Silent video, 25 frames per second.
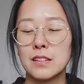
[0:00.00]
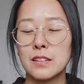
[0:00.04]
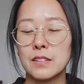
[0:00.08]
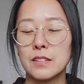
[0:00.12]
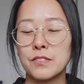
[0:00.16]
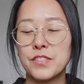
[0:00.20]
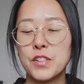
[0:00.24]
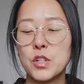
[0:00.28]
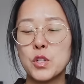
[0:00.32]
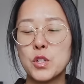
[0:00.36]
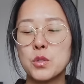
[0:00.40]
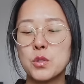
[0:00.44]

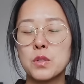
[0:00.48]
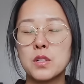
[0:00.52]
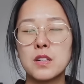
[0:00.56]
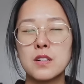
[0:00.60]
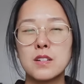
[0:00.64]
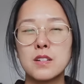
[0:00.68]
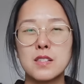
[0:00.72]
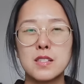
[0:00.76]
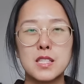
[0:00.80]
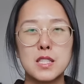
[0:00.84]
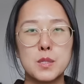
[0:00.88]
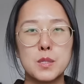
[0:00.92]
fewer
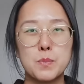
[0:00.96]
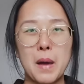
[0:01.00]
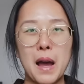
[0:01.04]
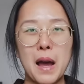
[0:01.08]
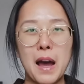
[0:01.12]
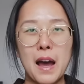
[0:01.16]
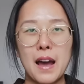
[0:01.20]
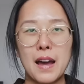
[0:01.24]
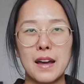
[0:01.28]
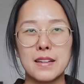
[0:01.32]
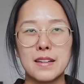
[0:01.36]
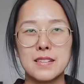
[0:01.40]

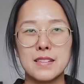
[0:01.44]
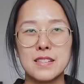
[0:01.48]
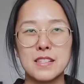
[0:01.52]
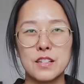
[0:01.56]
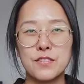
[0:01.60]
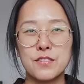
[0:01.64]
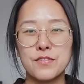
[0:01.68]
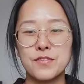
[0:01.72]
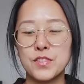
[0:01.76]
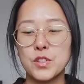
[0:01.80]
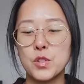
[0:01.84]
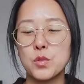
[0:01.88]
spines, like
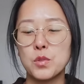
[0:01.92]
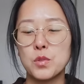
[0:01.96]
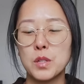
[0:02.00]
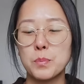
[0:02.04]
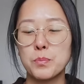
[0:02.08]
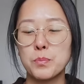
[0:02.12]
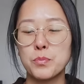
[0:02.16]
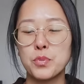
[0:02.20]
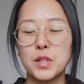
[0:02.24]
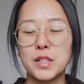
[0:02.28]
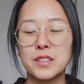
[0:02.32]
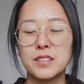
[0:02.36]
fewer
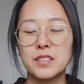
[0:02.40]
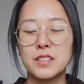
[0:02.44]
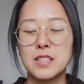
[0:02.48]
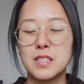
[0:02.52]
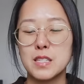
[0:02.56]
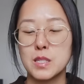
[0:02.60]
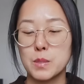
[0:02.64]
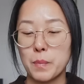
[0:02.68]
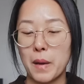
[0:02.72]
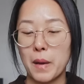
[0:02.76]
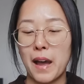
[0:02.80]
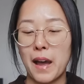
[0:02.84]
prickly
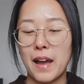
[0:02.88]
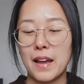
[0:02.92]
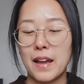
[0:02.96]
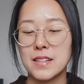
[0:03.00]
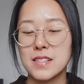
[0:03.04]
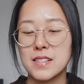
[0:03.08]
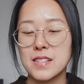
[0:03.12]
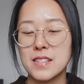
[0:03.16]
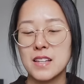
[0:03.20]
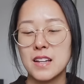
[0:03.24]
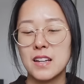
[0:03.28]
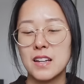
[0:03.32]

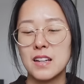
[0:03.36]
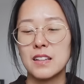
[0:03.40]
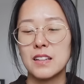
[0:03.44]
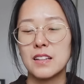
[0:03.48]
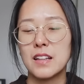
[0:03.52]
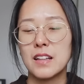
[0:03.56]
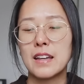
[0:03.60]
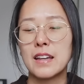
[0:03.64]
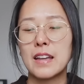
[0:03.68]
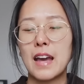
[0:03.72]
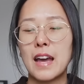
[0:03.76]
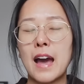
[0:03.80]
spines.
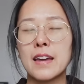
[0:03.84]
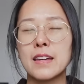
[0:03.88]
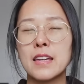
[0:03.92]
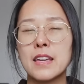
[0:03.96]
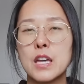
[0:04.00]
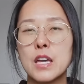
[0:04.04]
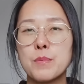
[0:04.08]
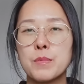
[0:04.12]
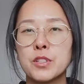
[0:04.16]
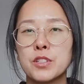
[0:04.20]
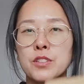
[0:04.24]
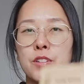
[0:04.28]
Like I
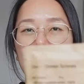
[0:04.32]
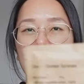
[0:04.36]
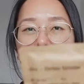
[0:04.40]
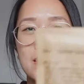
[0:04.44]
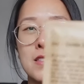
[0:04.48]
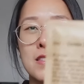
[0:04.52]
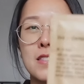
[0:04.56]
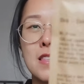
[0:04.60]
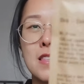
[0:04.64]
came across